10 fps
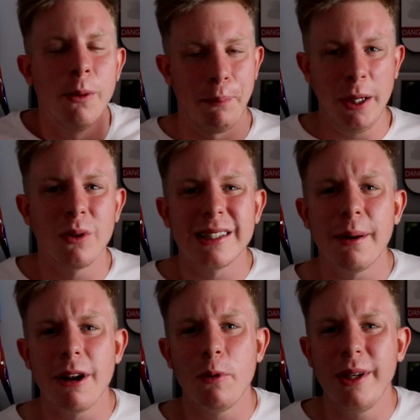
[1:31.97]
to be one of
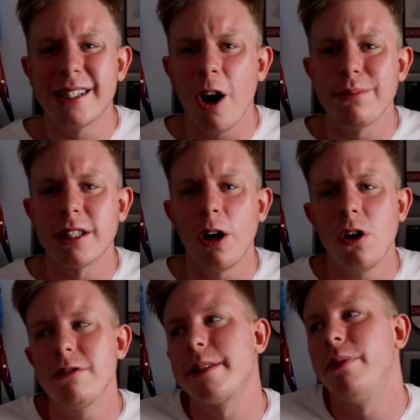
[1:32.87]
WWE's top
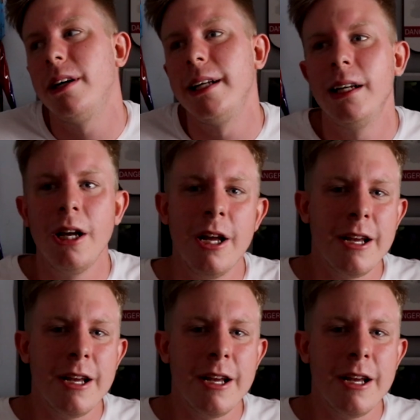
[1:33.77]
stars, but